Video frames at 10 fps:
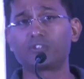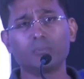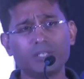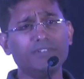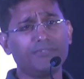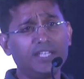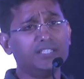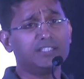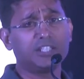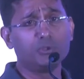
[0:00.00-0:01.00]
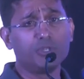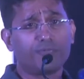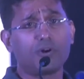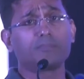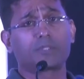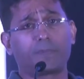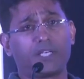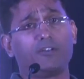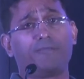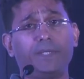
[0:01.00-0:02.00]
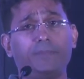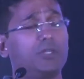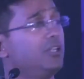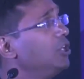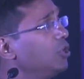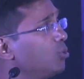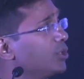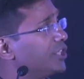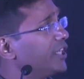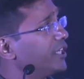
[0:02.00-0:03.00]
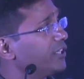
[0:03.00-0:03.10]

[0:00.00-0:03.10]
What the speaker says: So, but we find there's a uniform spread of people who are sharing